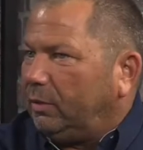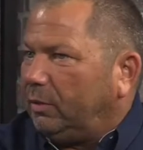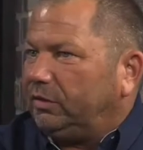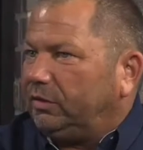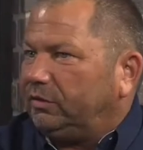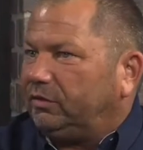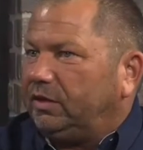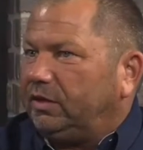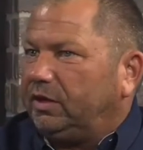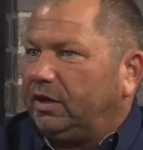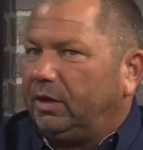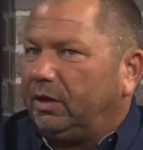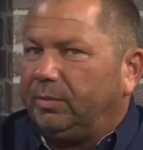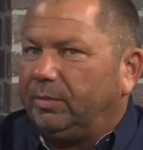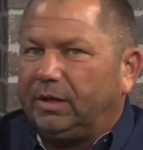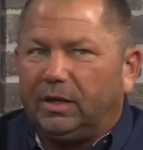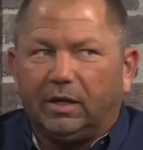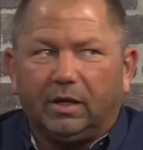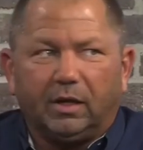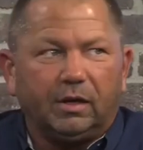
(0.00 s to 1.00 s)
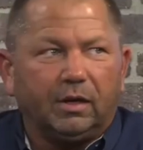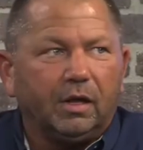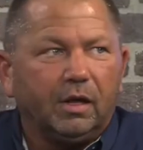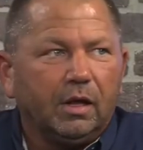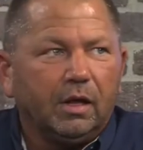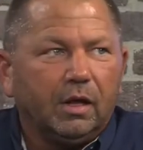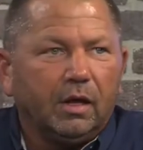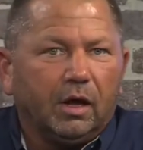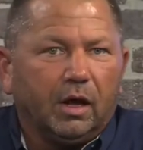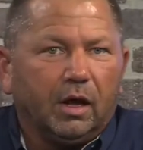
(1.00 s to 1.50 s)
we see coming in.
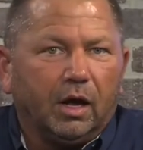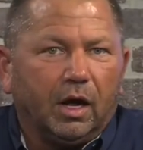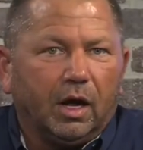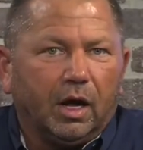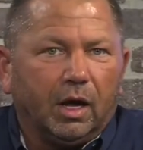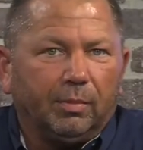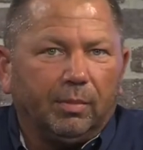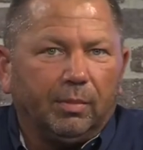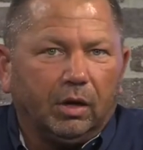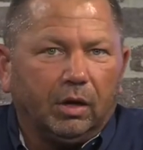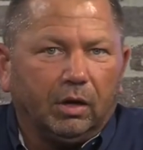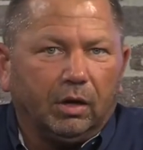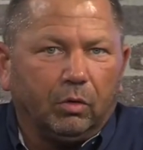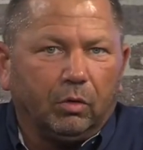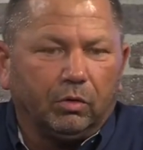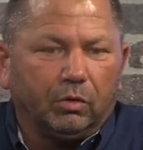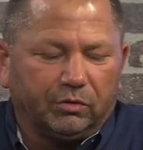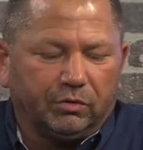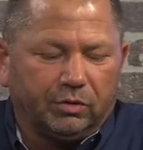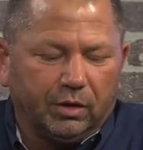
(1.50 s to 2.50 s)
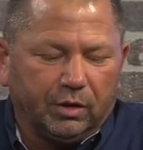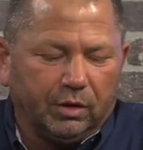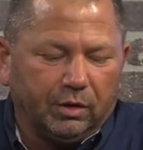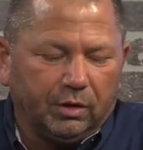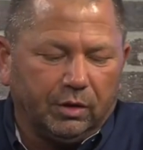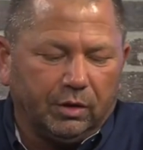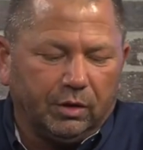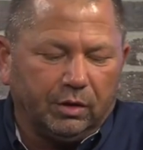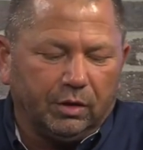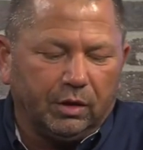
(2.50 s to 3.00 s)
Of course,
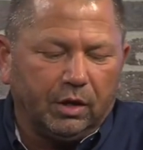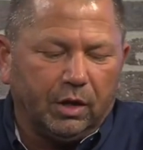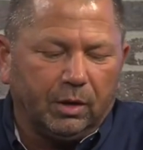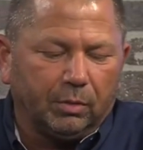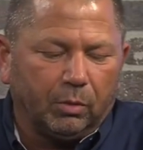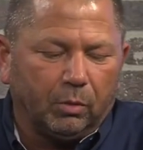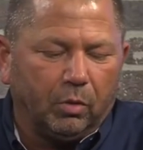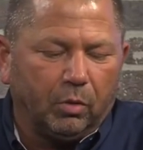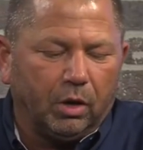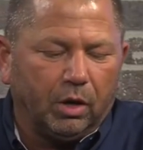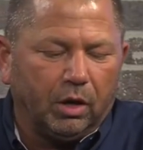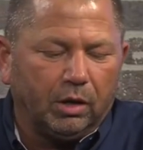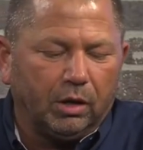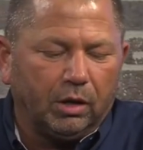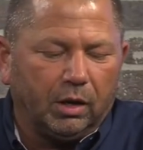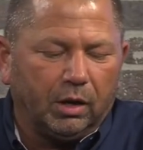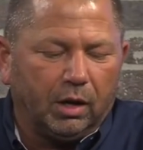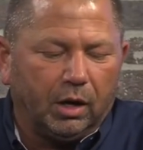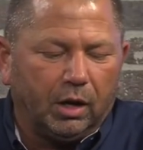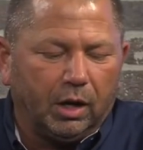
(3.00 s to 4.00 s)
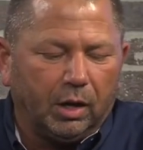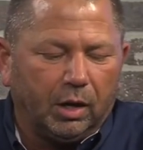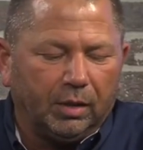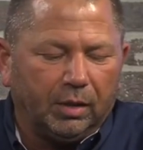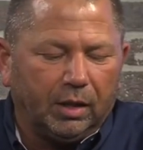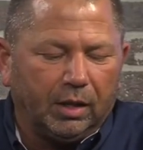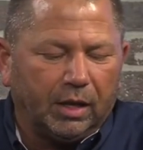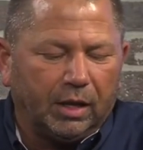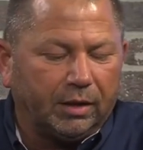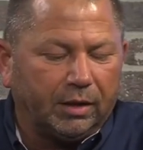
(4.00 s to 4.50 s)
the number one,
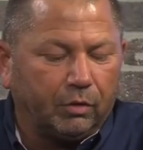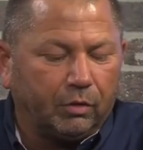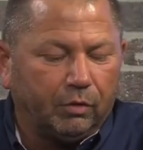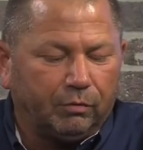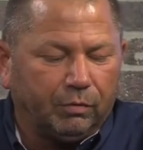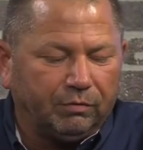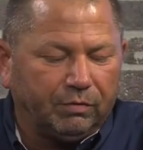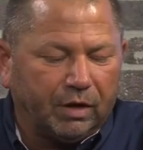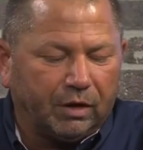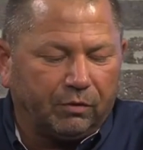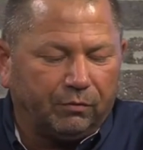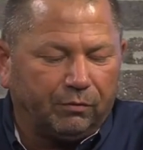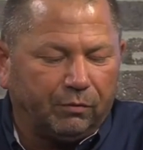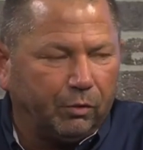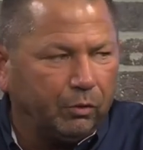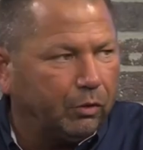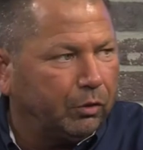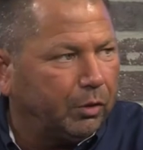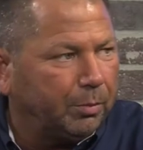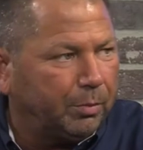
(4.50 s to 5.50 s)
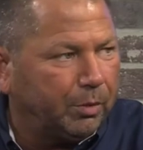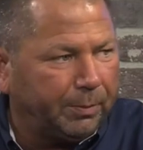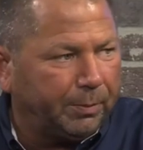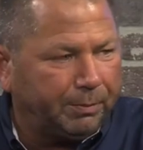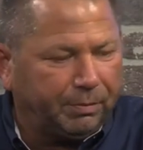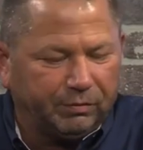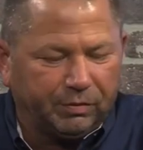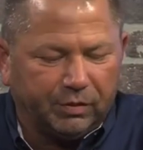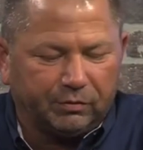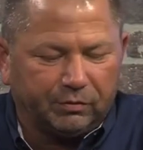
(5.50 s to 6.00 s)
and I don't know if we've got a photo to put
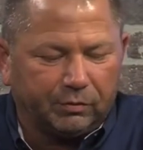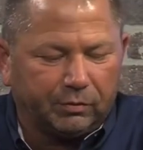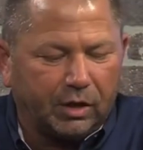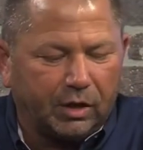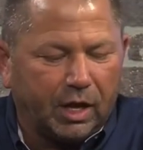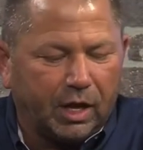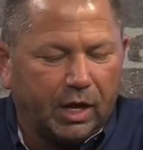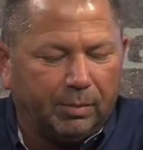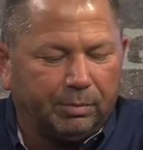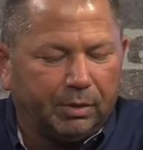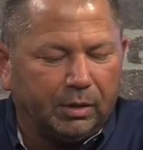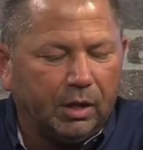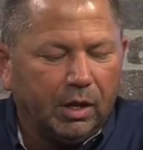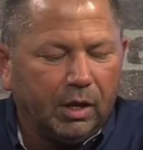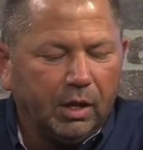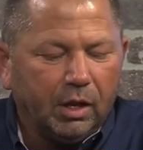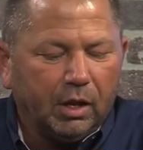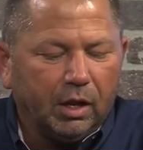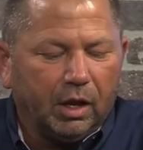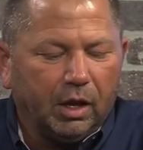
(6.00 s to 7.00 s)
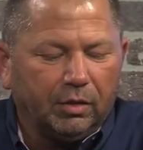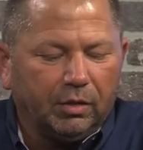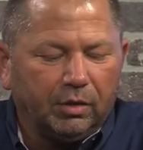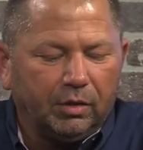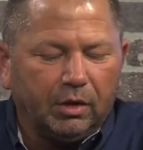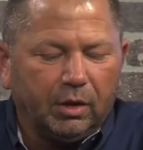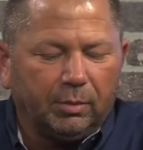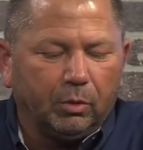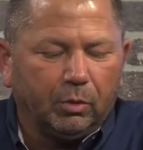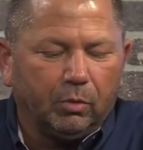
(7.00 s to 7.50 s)
up of this or not, but the
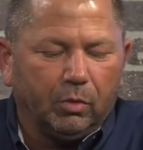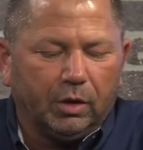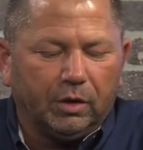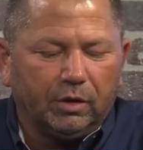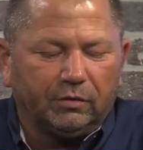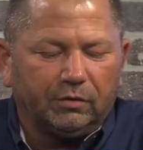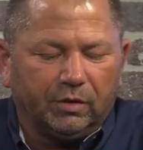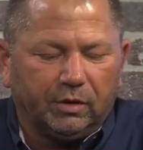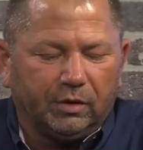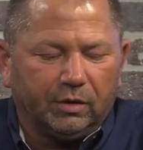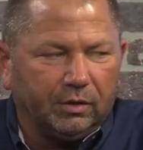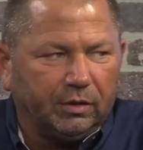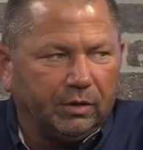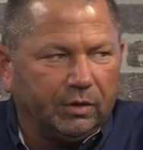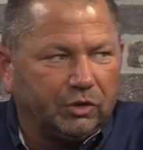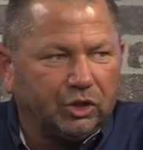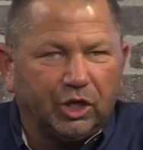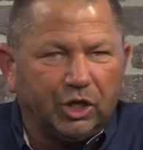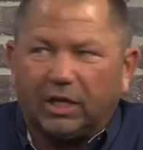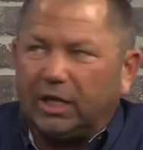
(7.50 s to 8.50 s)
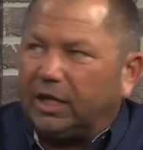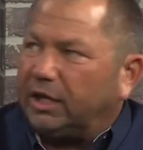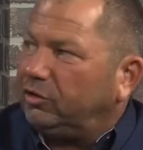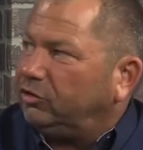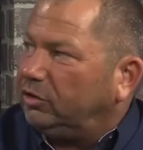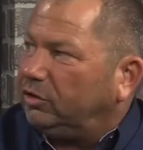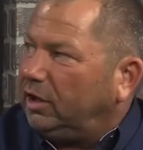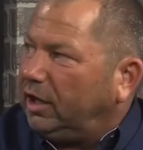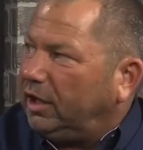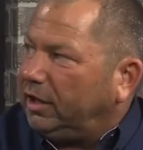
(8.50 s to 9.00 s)
number one is the check
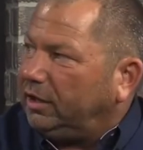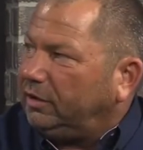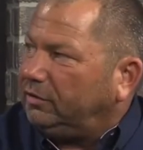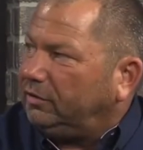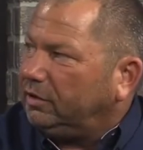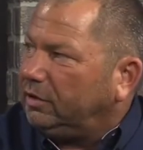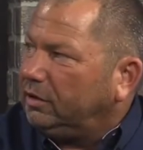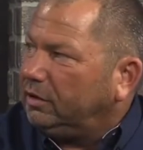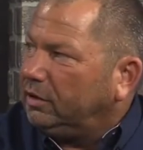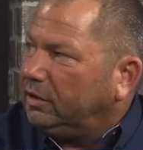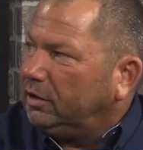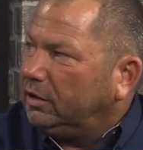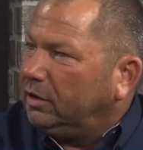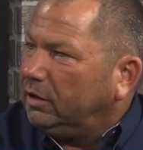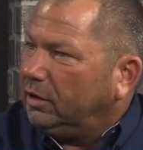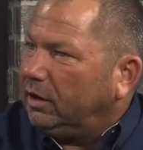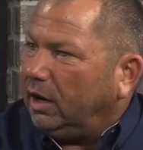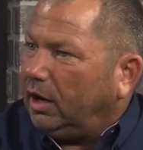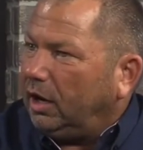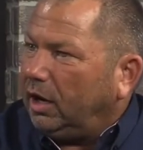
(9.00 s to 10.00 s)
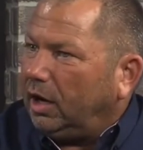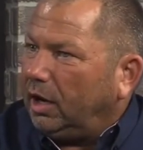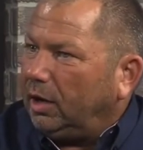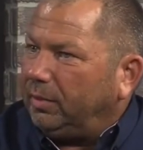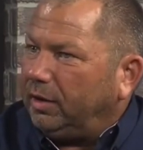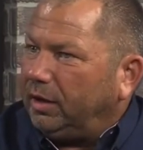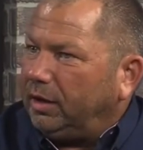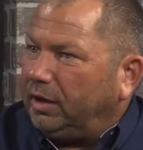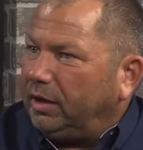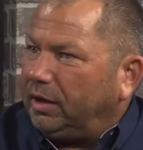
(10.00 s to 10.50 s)
engine light.
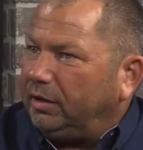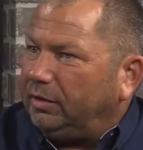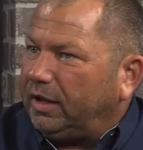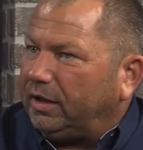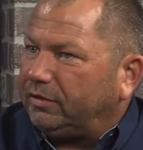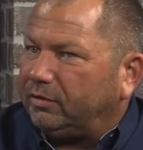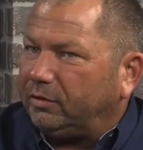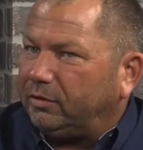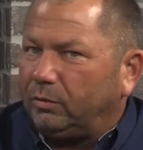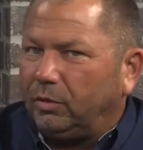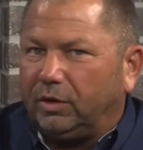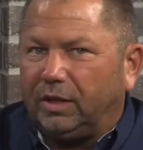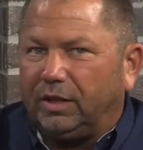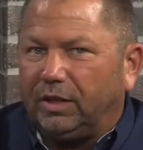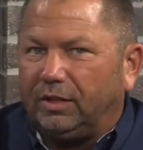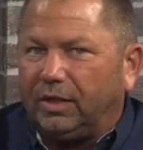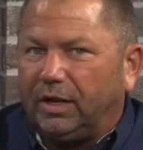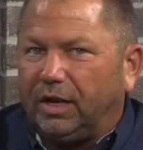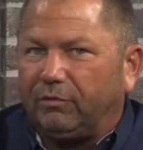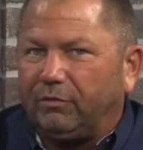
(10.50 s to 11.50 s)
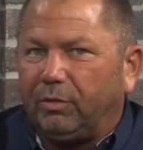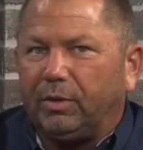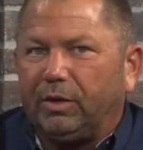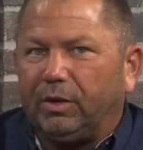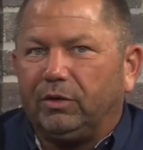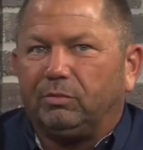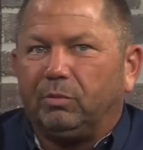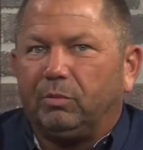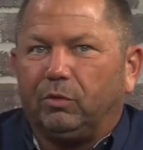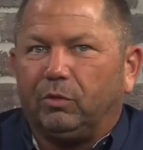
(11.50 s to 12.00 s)
And that's the one that
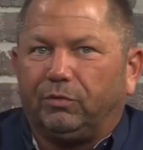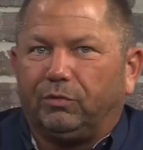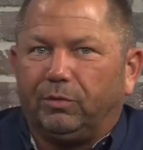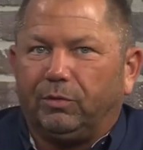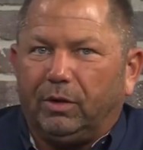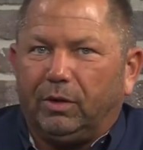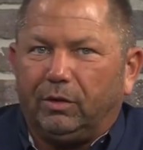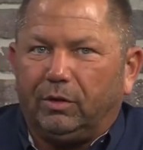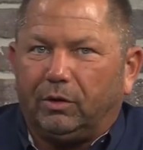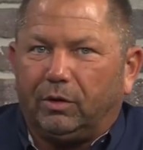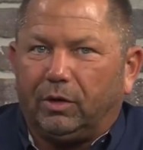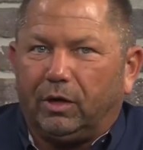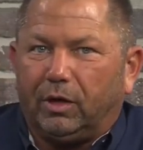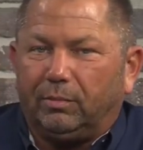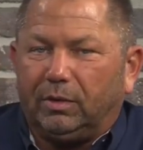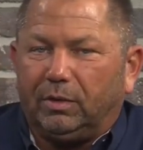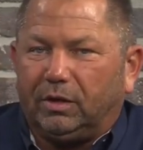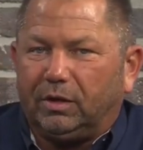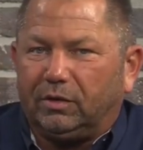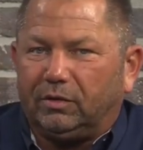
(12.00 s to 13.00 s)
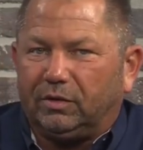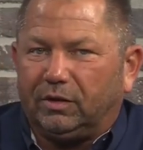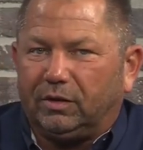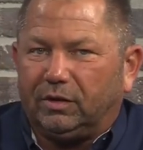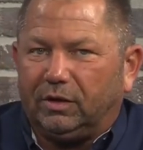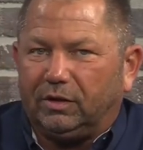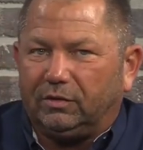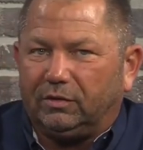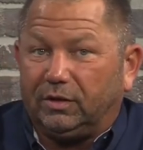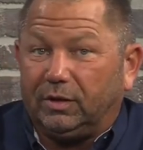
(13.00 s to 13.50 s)
everybody's most familiar on because
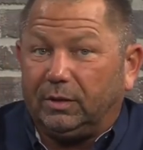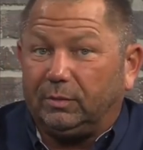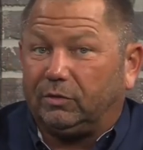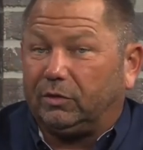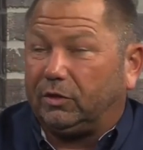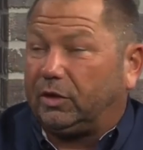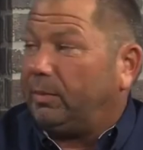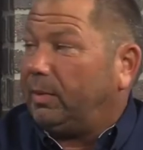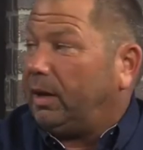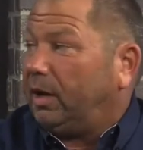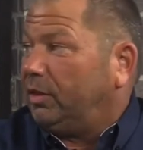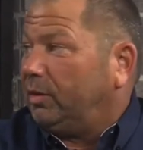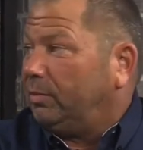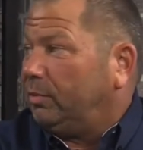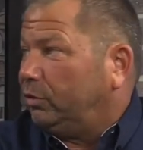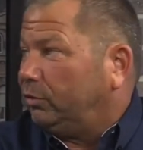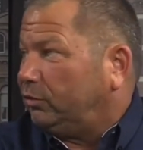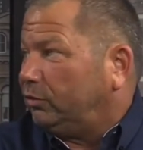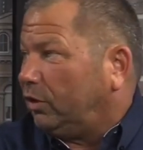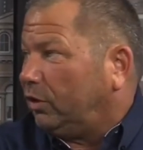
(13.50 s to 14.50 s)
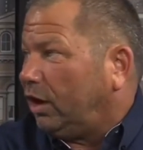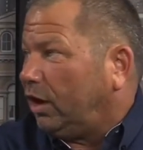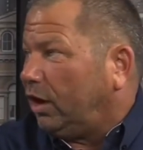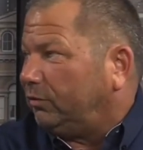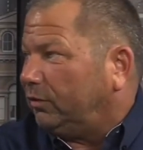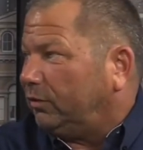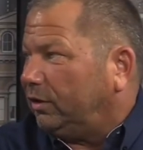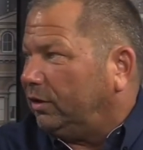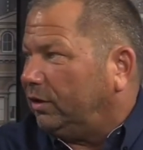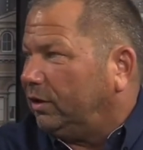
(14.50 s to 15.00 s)
it seems to come on the most
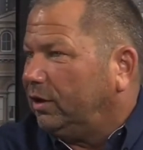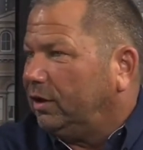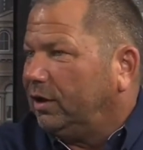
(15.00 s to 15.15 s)
often.